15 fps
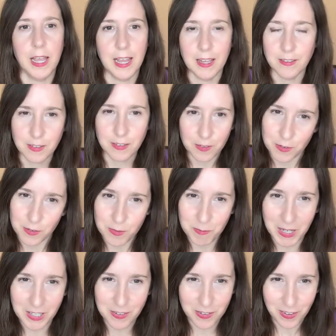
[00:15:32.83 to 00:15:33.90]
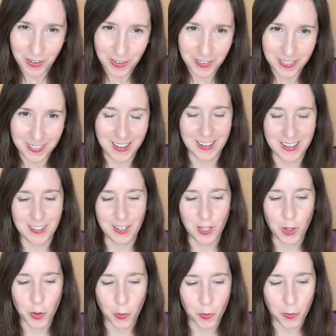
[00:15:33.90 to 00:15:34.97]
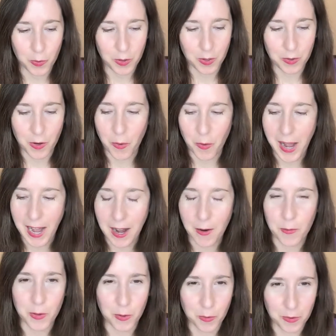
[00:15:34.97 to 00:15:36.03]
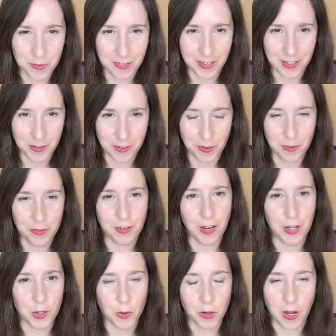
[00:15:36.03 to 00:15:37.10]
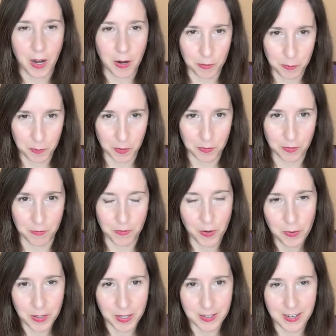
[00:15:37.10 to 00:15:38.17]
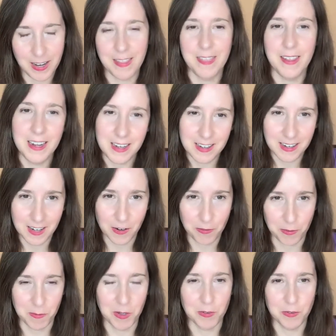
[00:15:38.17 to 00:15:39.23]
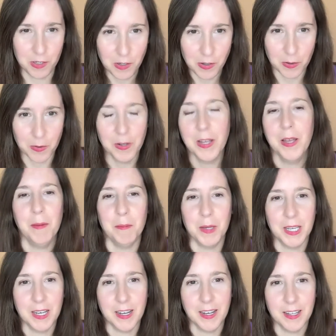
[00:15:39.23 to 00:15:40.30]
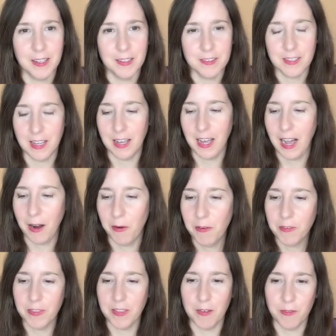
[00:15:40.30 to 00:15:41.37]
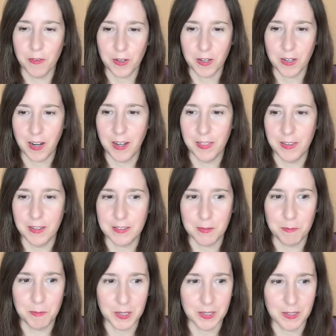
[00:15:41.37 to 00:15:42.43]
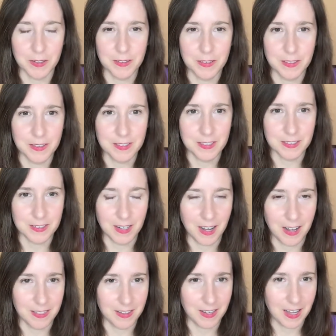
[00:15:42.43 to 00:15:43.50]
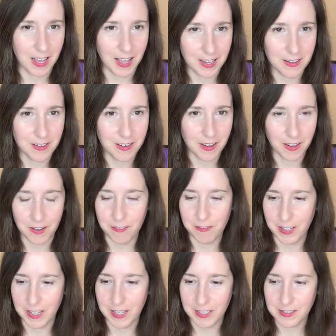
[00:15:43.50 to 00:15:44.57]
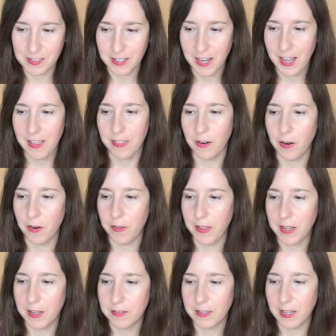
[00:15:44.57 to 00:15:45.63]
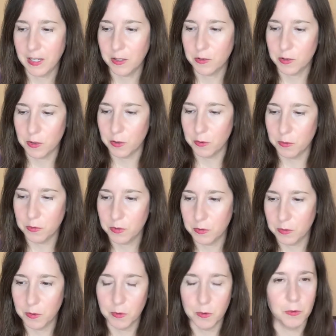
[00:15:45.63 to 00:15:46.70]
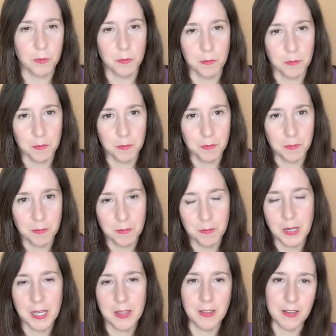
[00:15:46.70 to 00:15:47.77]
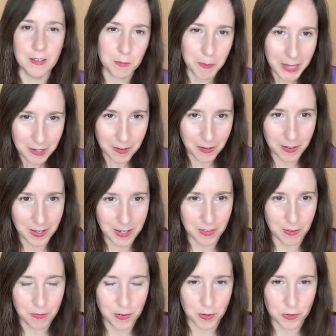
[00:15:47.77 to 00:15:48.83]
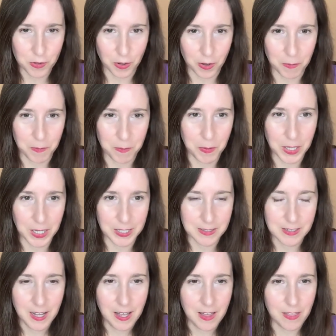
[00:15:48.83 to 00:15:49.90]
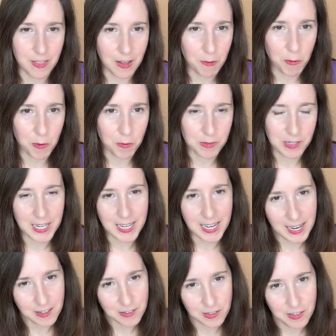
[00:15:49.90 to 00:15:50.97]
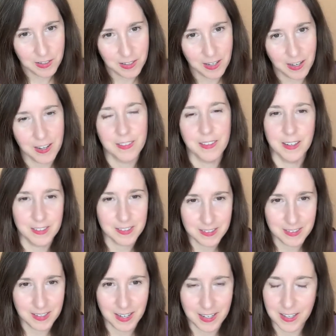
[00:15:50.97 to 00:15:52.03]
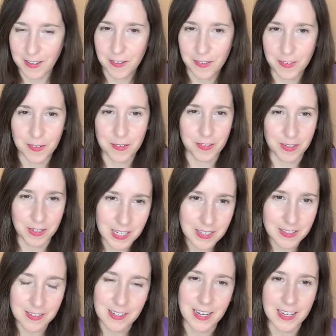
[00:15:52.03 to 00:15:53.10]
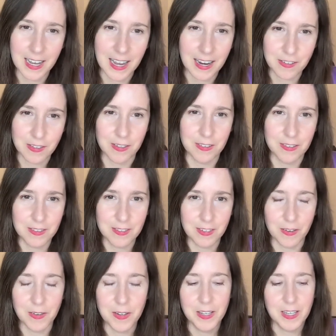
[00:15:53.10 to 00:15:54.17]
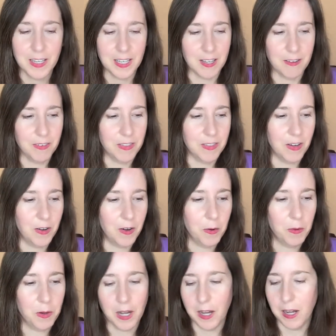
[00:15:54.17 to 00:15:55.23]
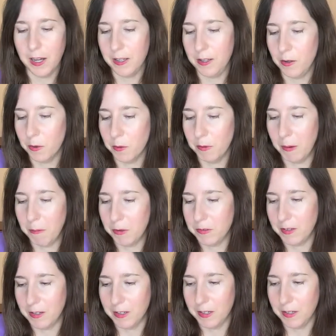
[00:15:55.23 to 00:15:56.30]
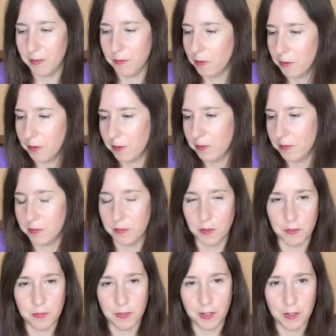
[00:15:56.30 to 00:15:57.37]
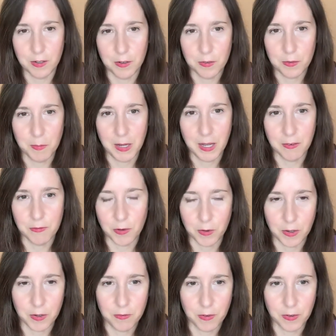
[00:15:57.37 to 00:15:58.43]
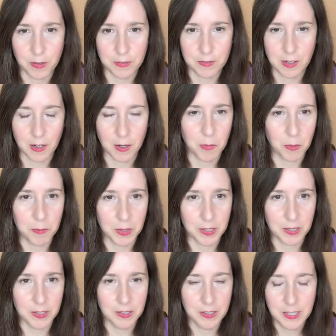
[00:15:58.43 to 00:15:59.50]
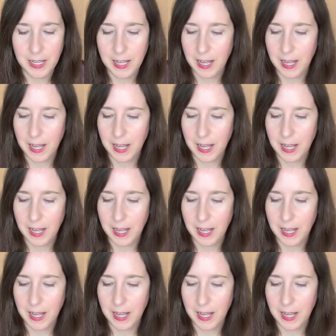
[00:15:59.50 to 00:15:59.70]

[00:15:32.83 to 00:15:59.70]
And make sure that you know how your senators and your congressperson voted, and they need to hear from you too, because however they voted on this bill, this is not the end of it. There are things they could do to make things better in the future, but they won't take action unless they hear there's a need to take action. So even though your representative or your senators may have voted for this terrible bill,